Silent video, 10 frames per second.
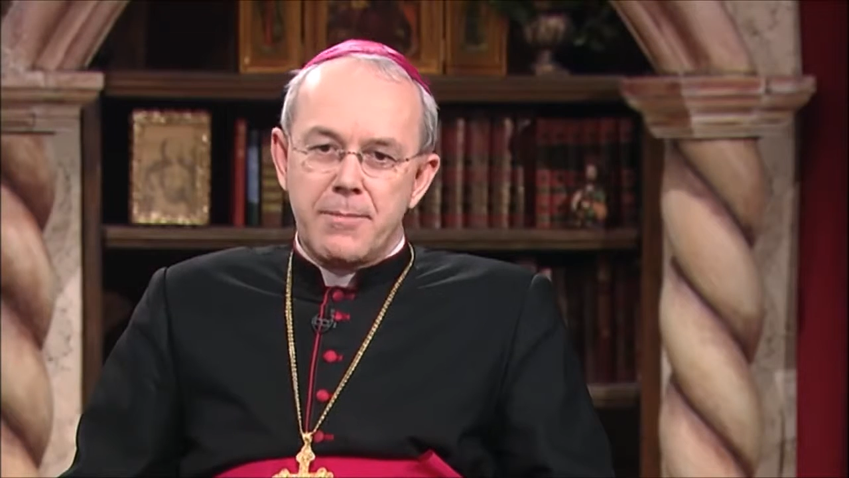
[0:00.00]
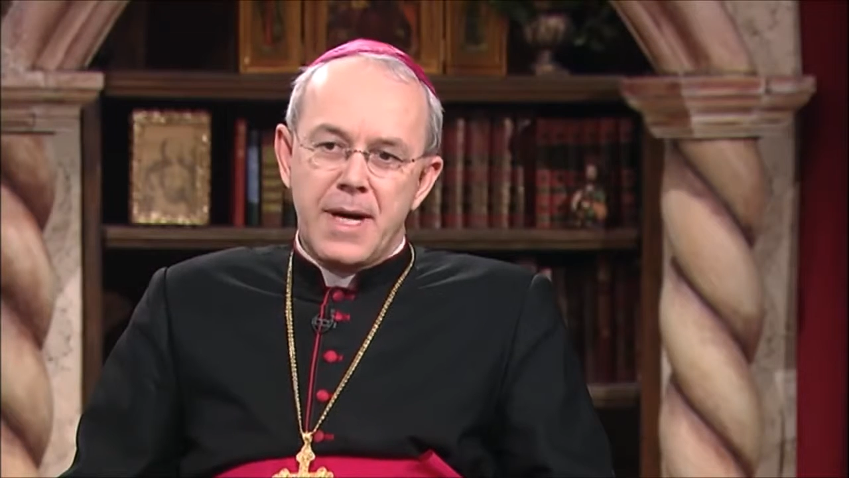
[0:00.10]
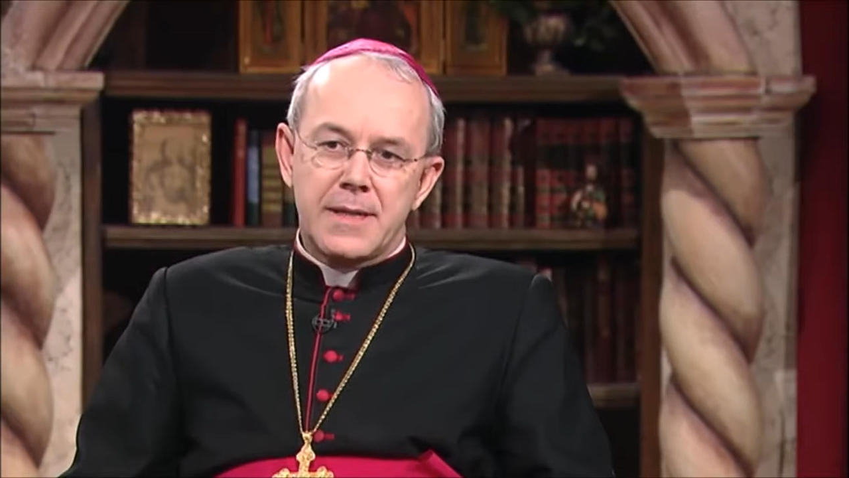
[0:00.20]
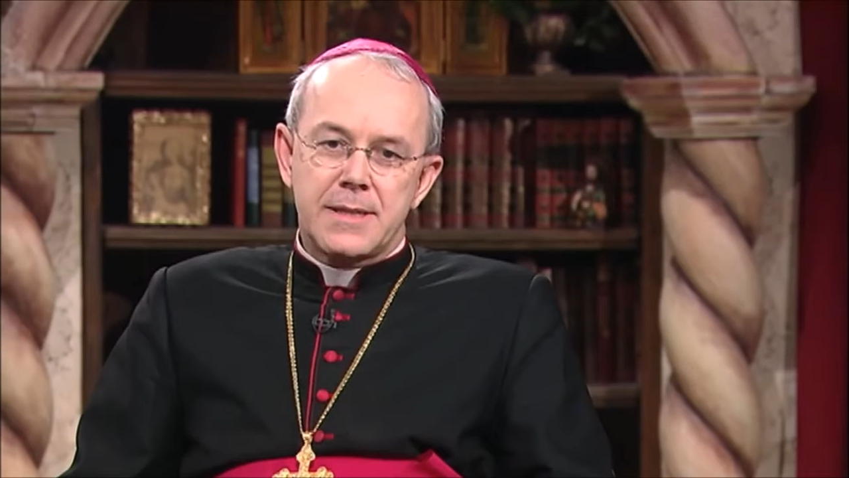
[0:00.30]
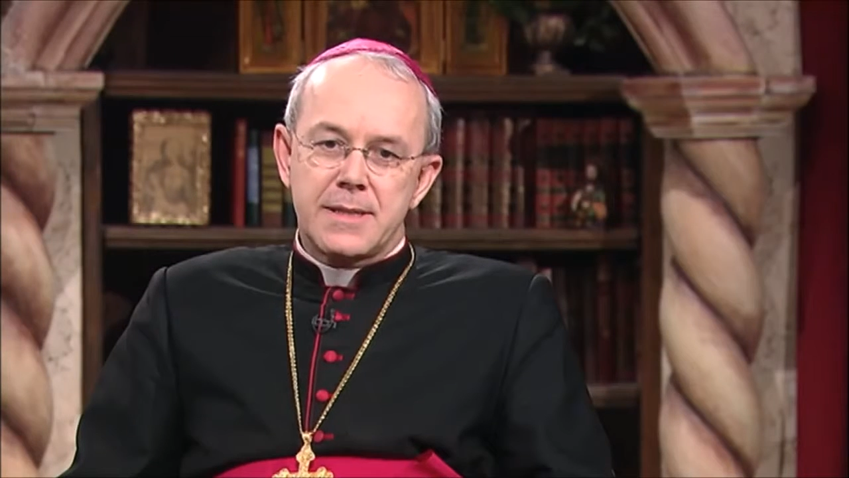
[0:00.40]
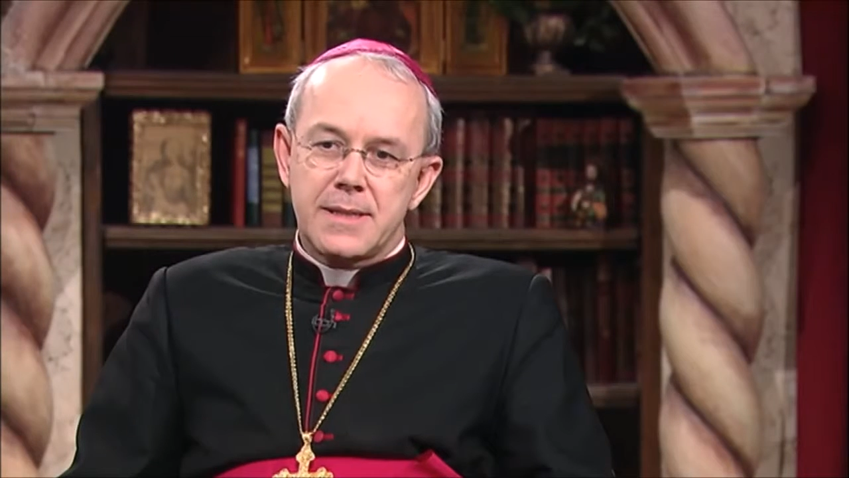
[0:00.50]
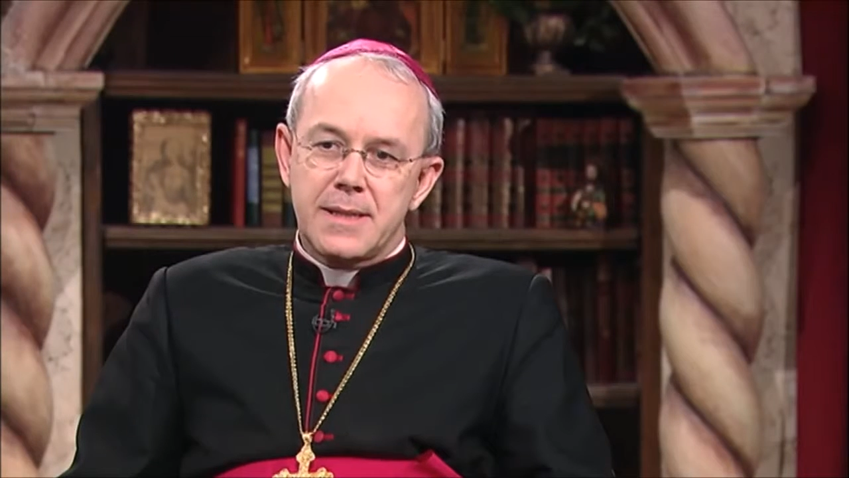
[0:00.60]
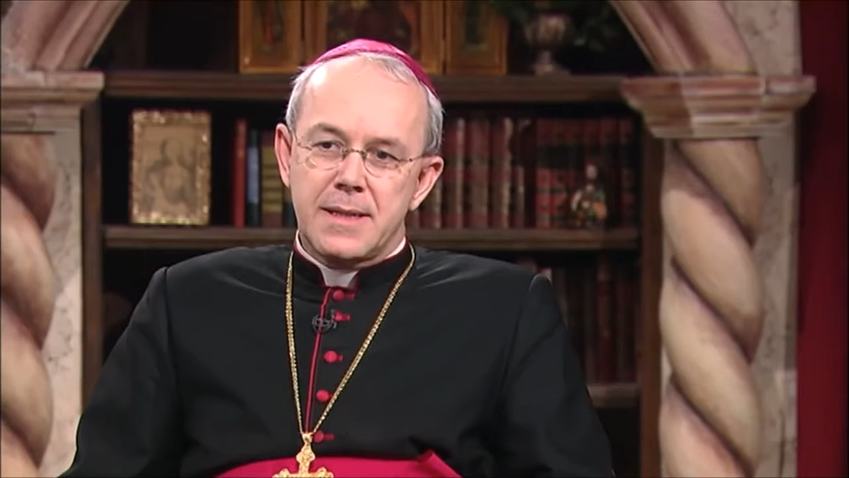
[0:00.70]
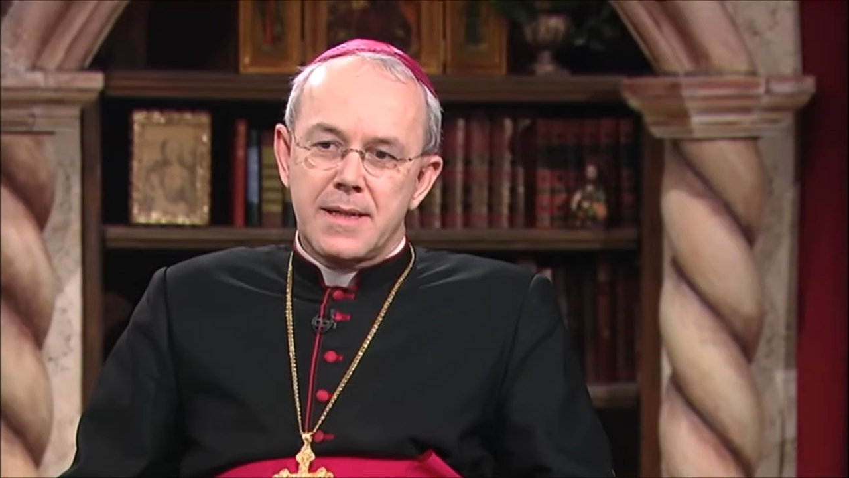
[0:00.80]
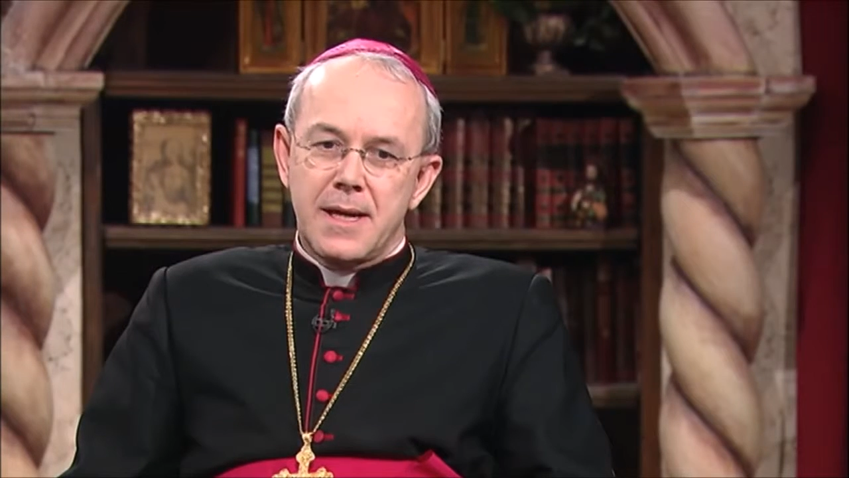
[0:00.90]
but
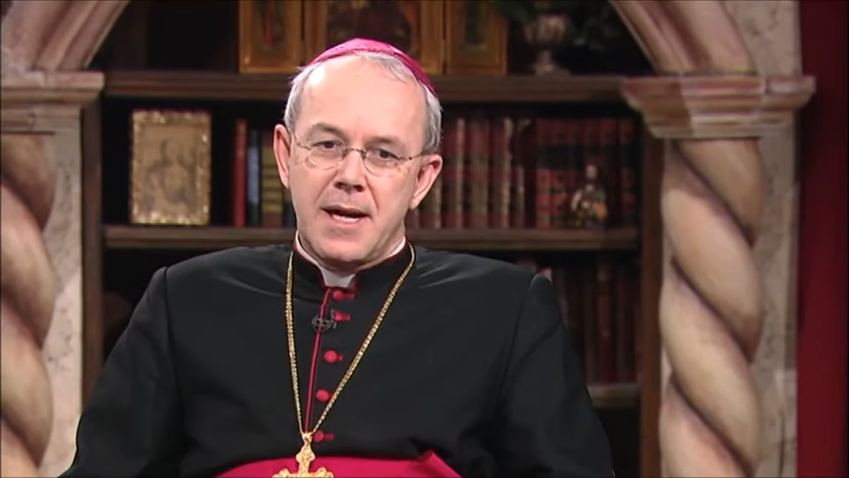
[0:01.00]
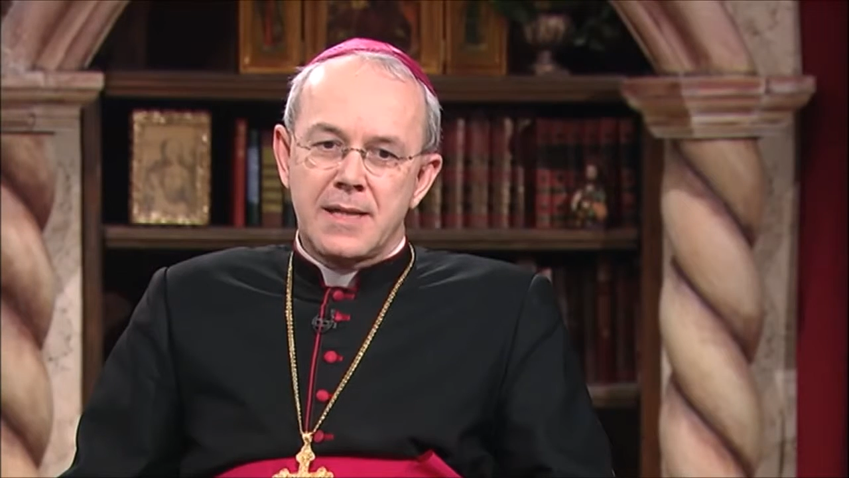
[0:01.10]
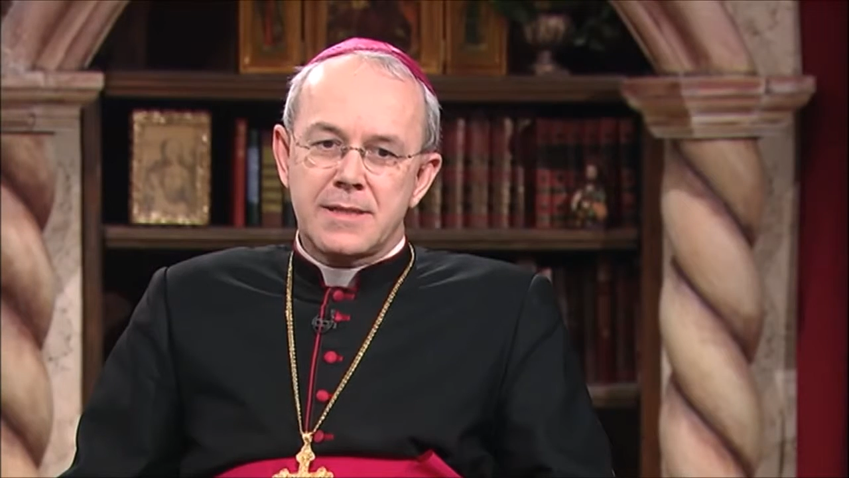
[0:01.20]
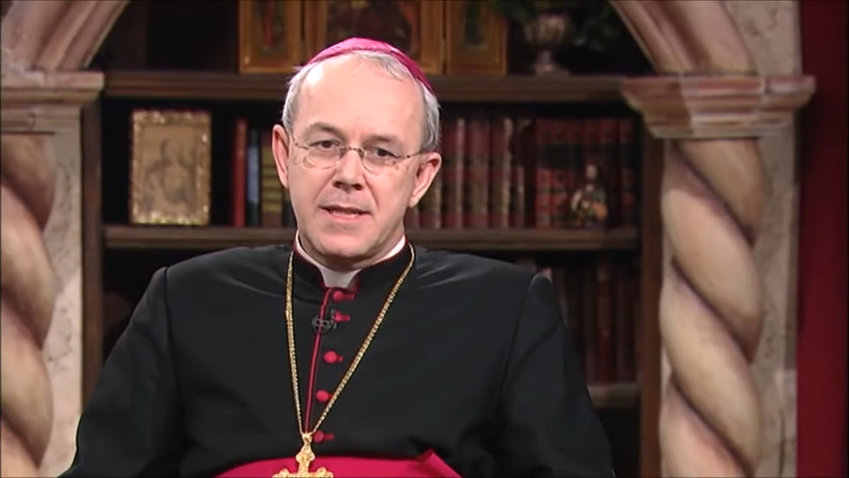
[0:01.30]
a